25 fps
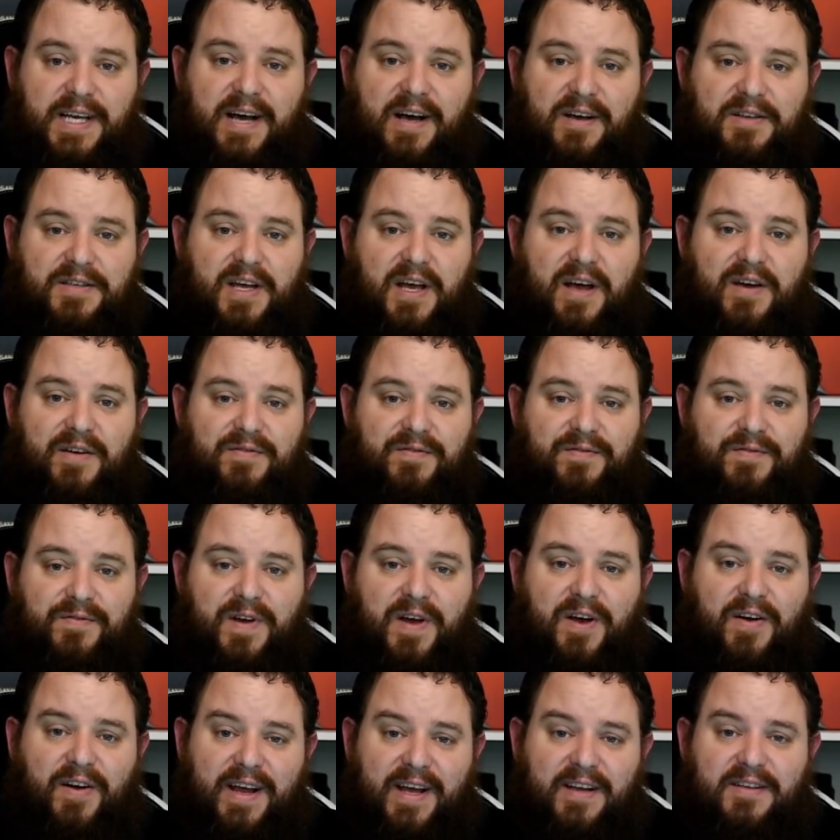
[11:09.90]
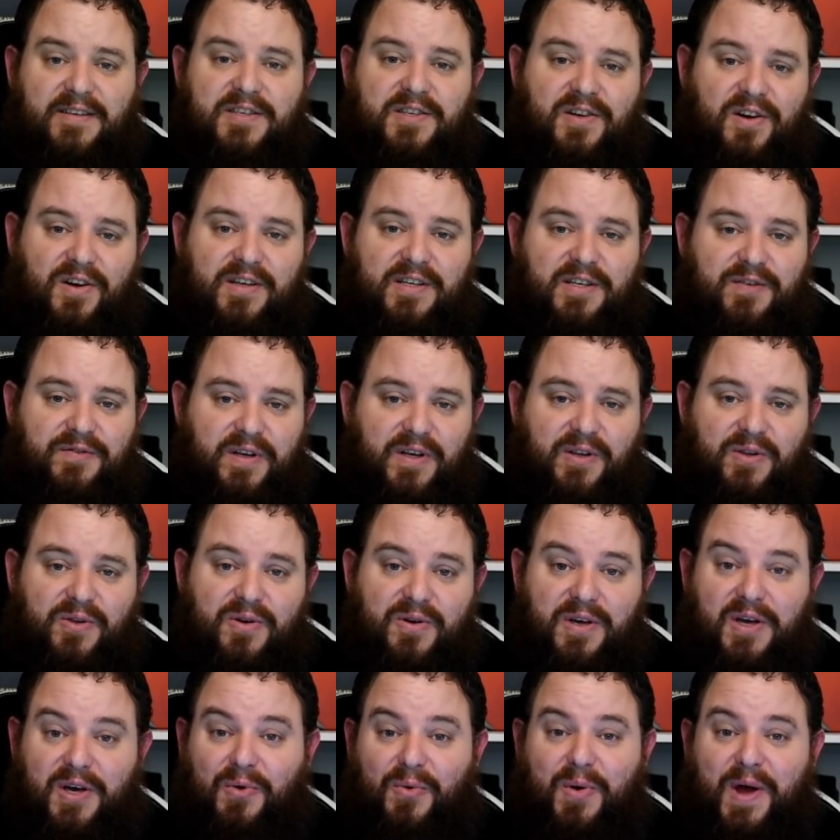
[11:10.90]
girls, a very unscientific
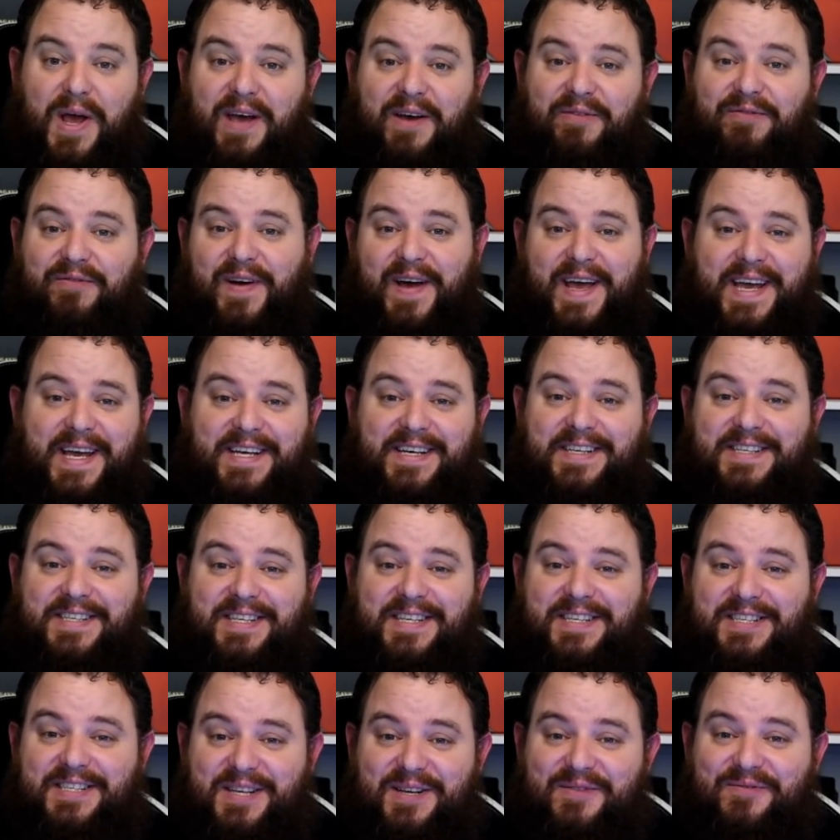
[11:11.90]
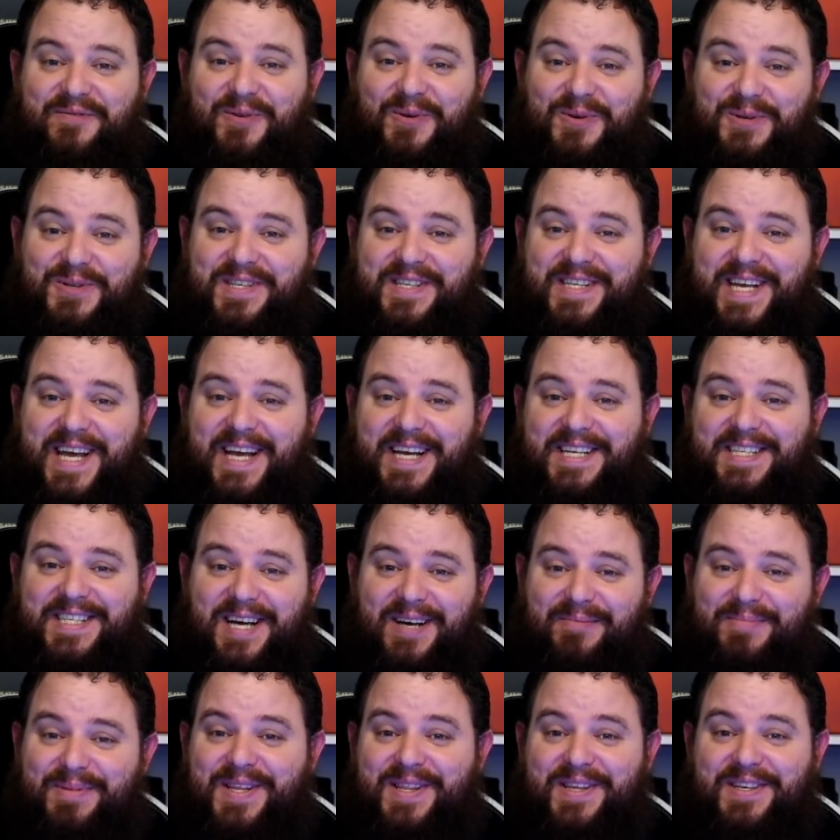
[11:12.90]
look at where Vega 64 stacks
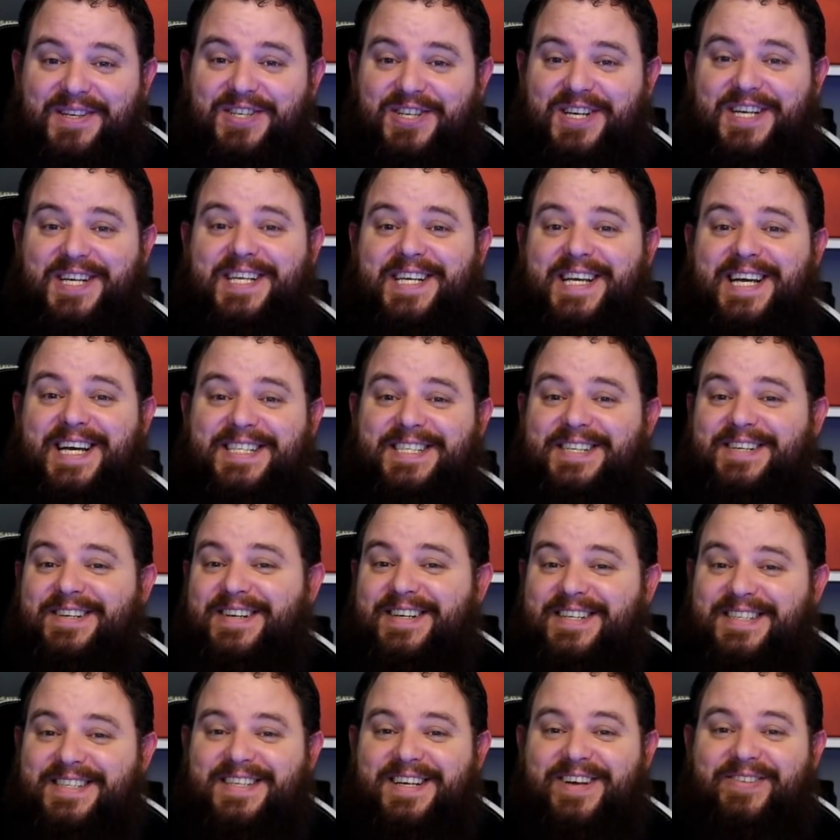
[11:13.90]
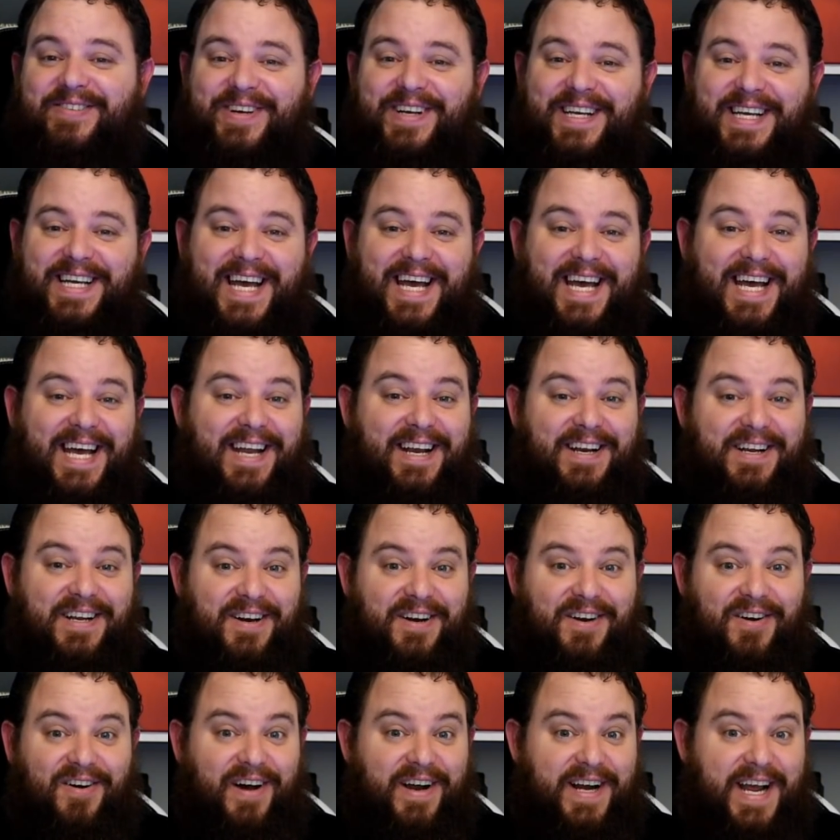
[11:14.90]
up to the GTX 970 and
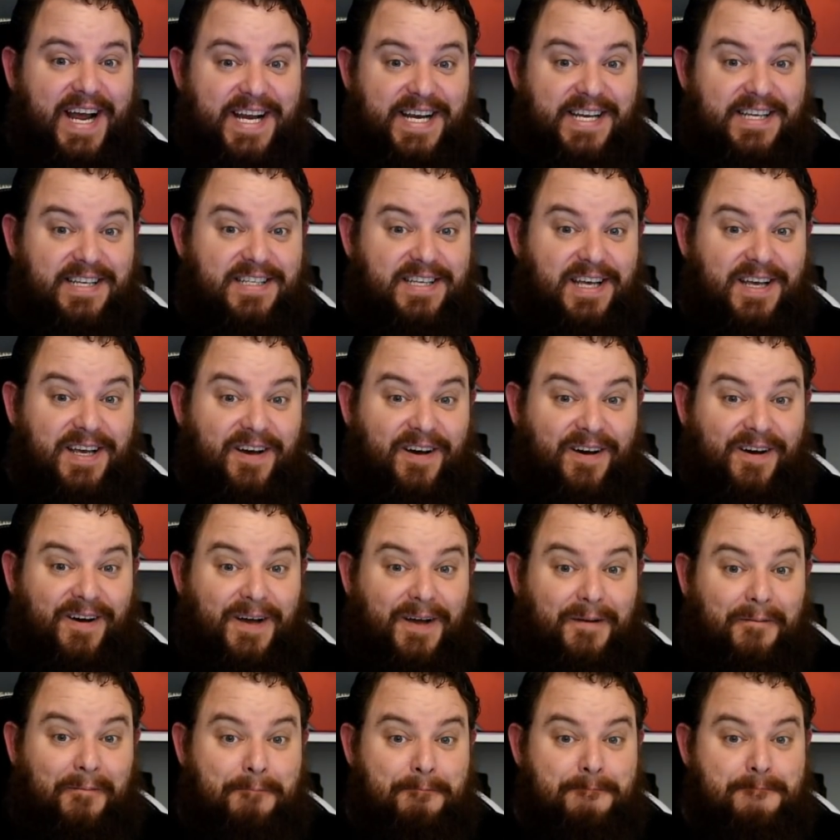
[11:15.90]
980 Ti.